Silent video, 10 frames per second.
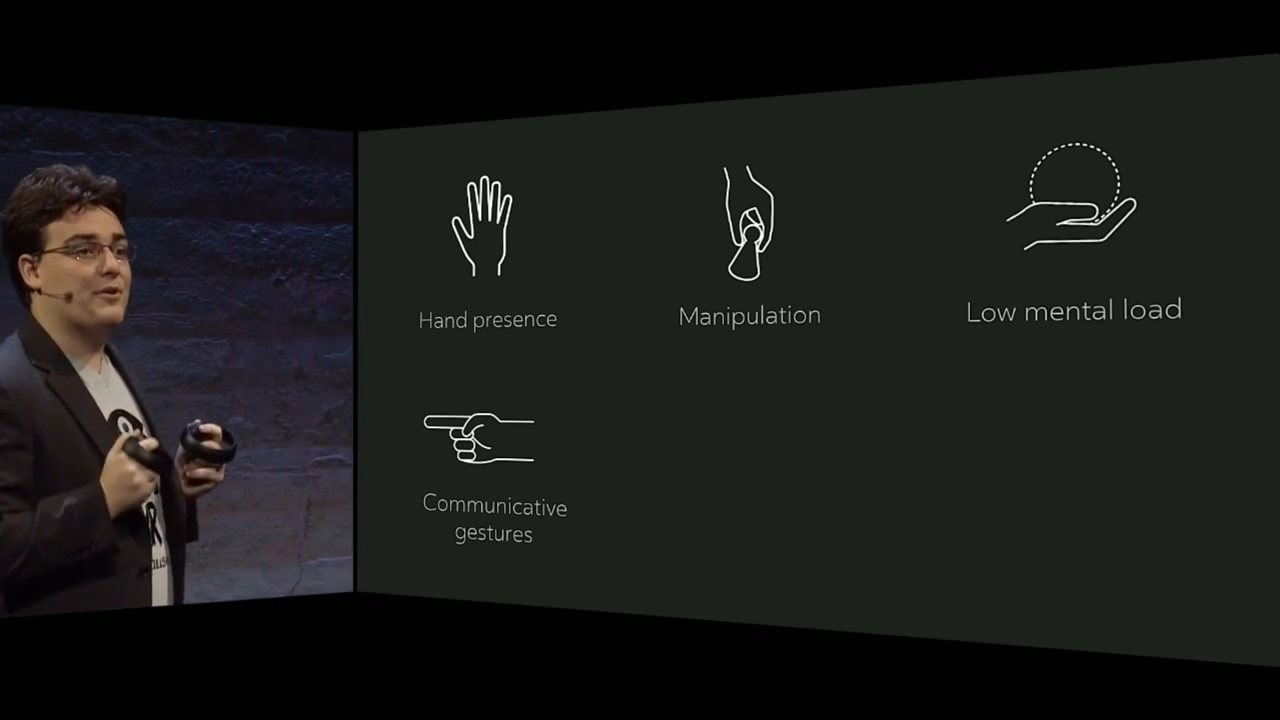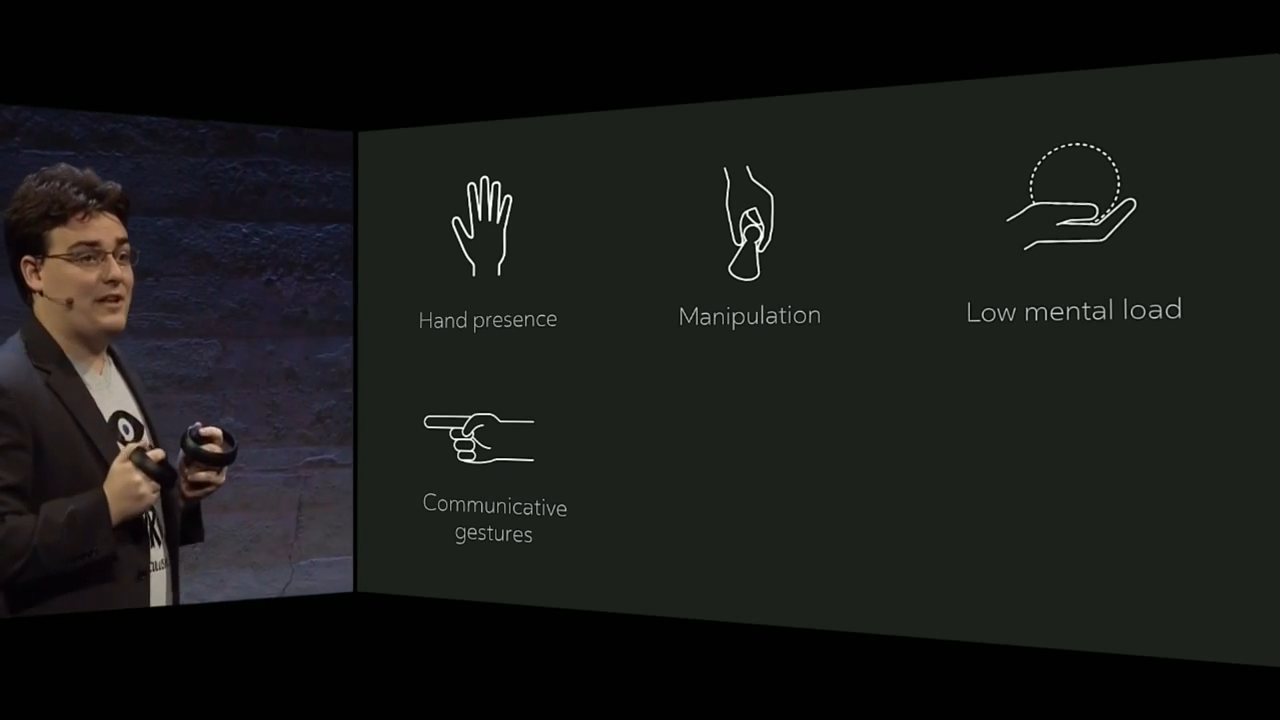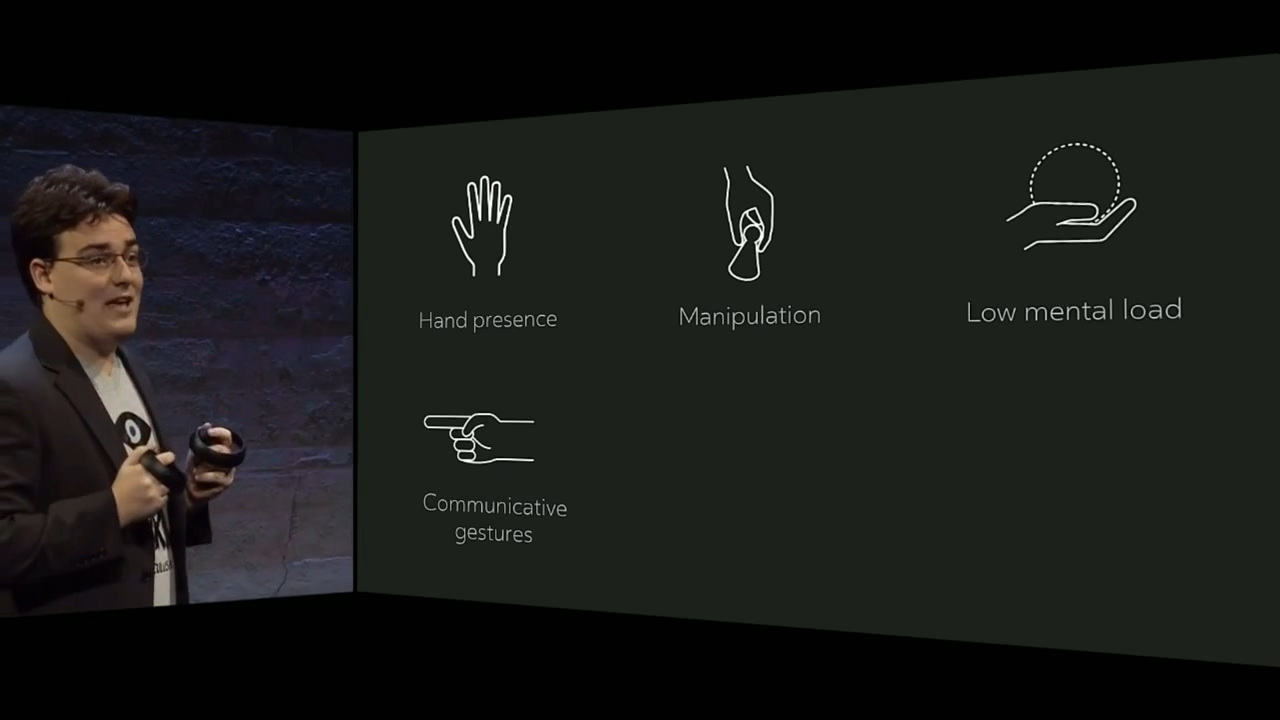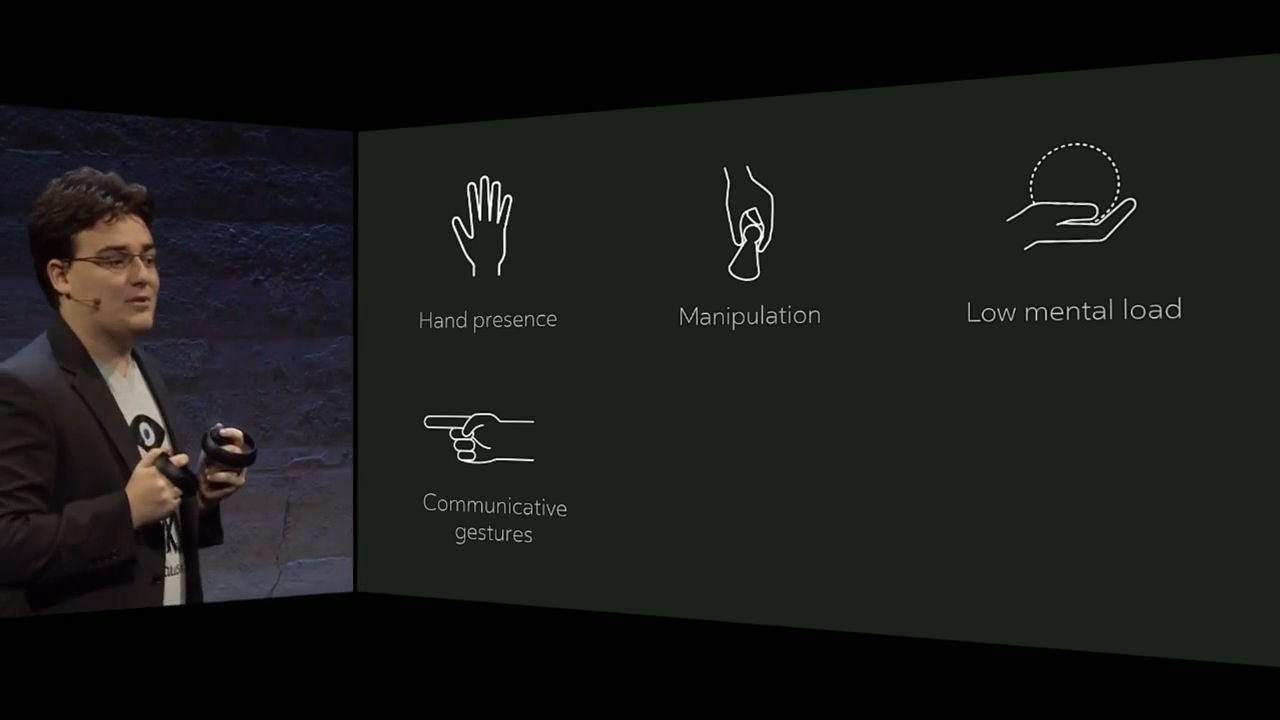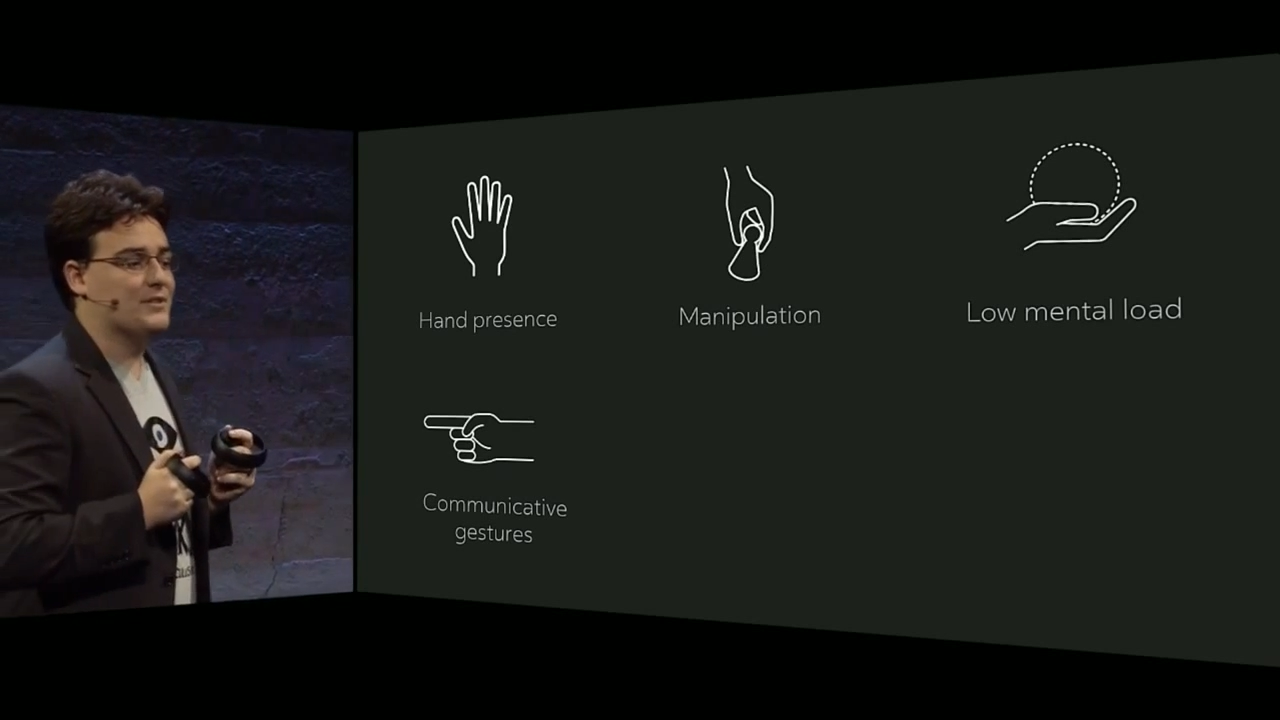
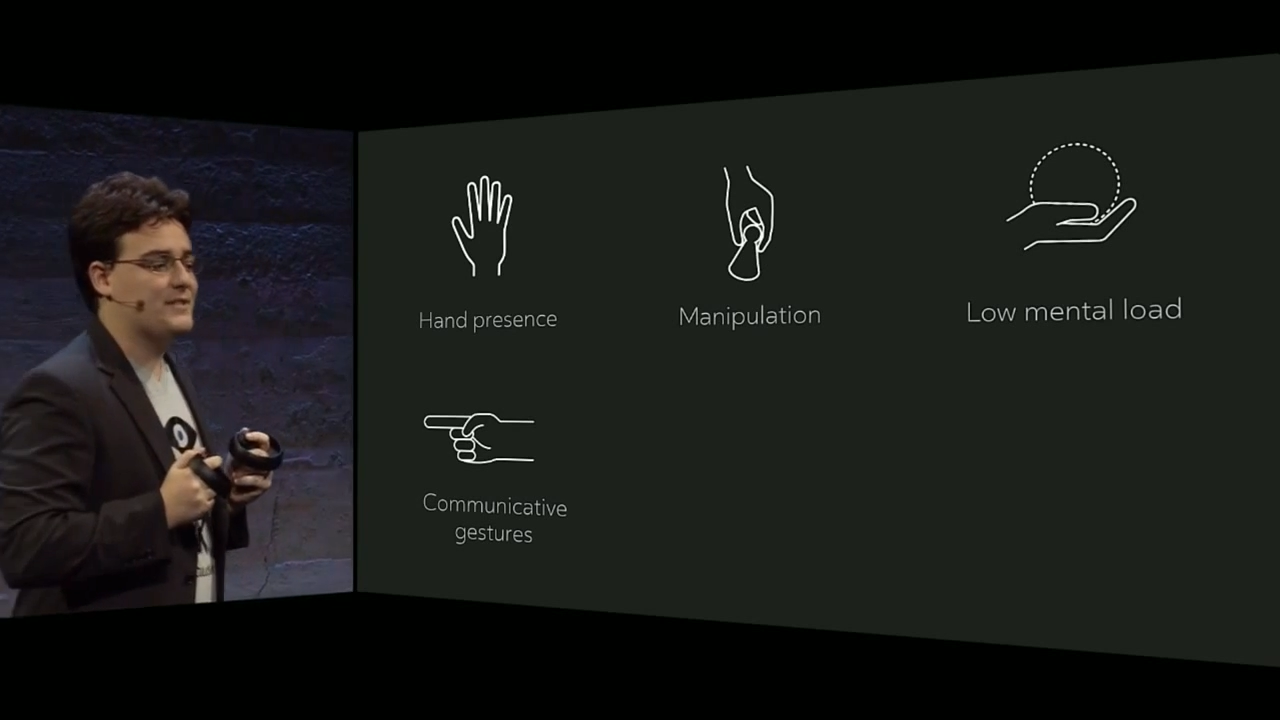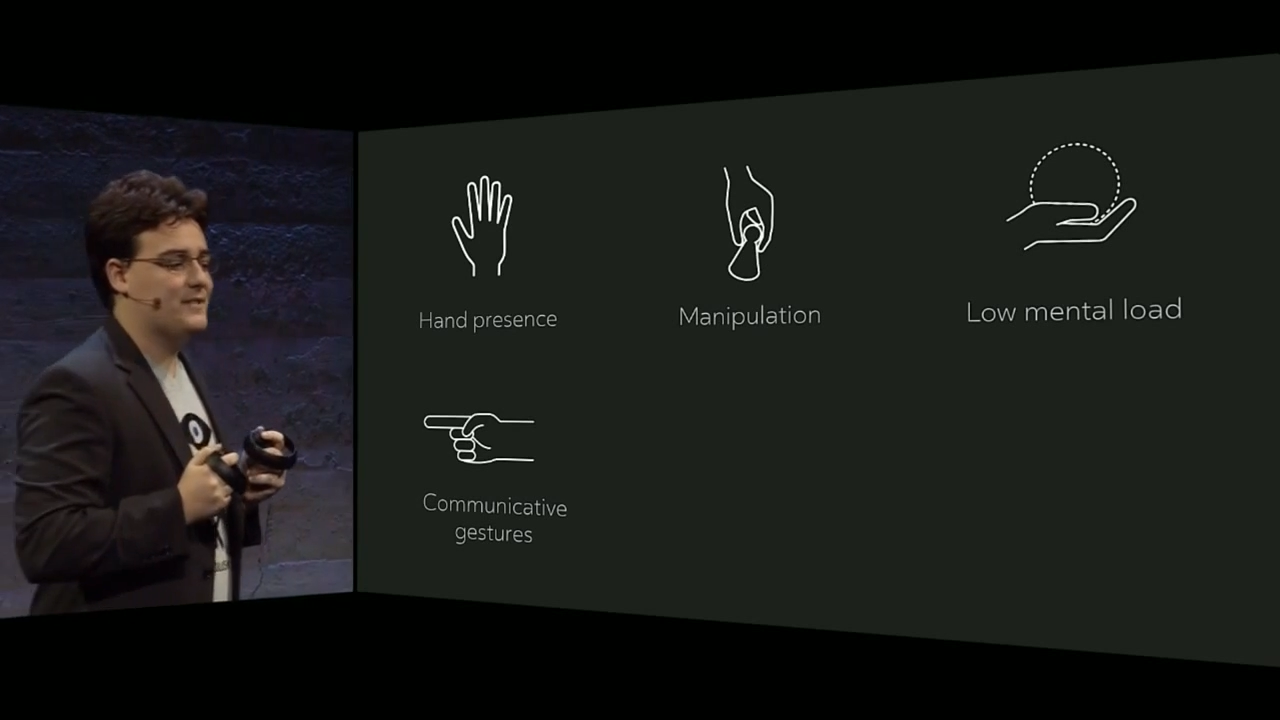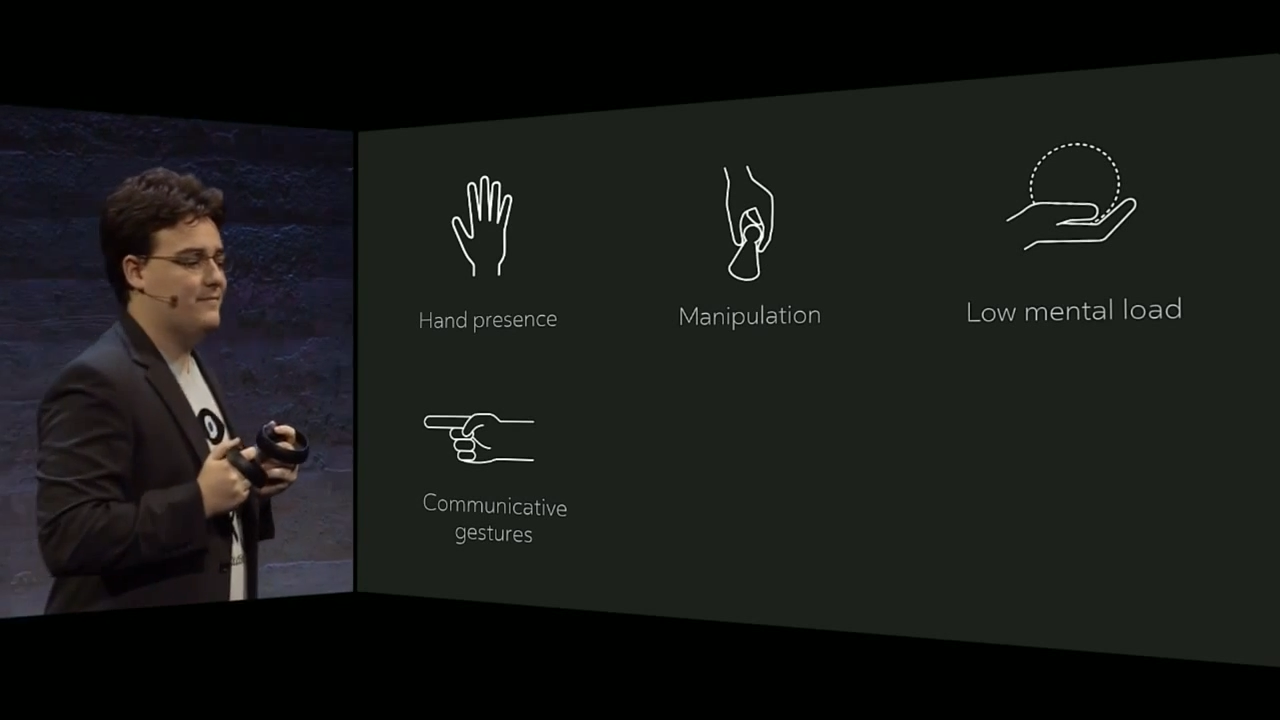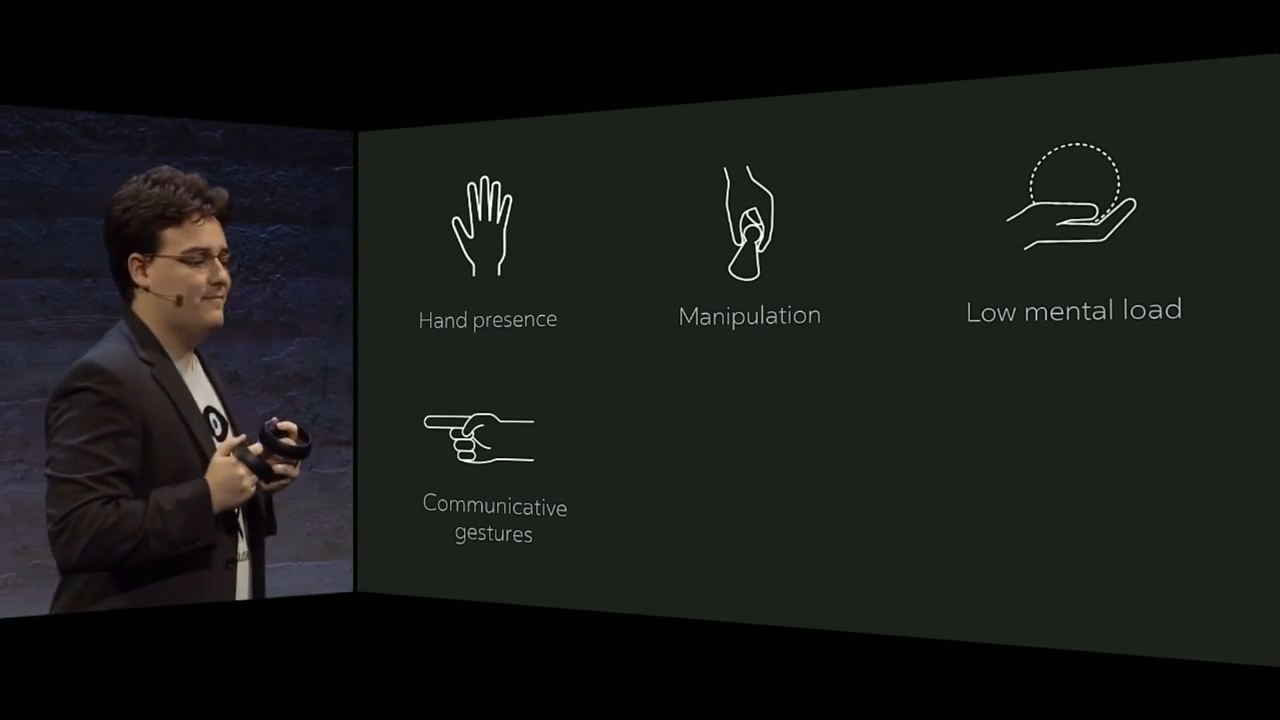enables.